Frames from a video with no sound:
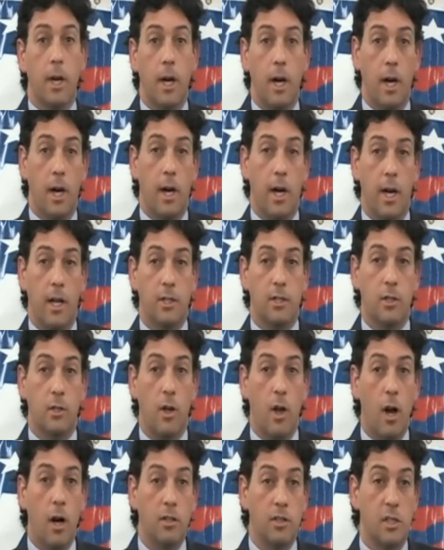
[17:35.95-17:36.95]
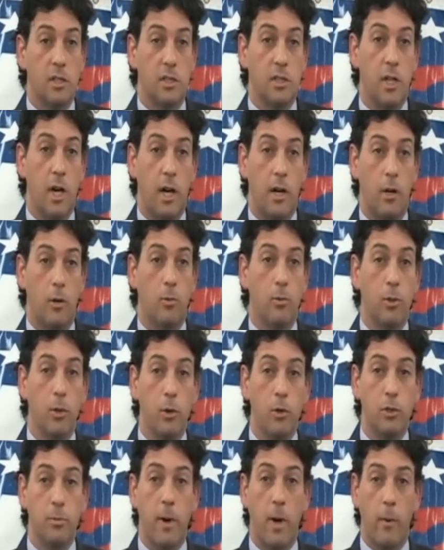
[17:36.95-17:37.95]
uh, and so long as it's not a
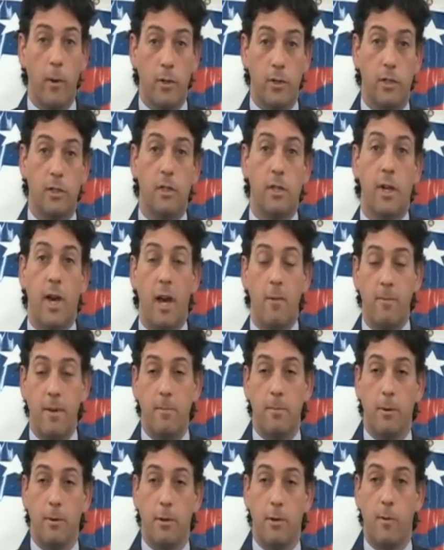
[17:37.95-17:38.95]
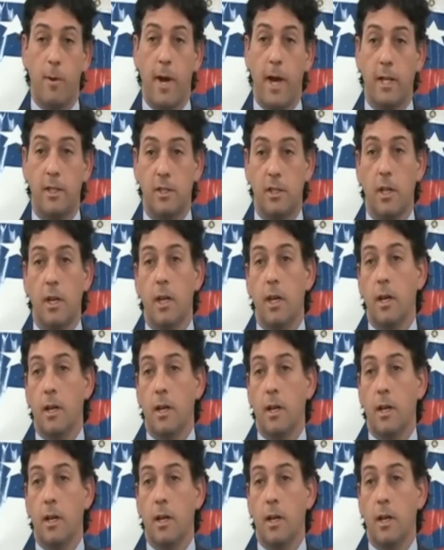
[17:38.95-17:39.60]
ruse by which to deny people their rights.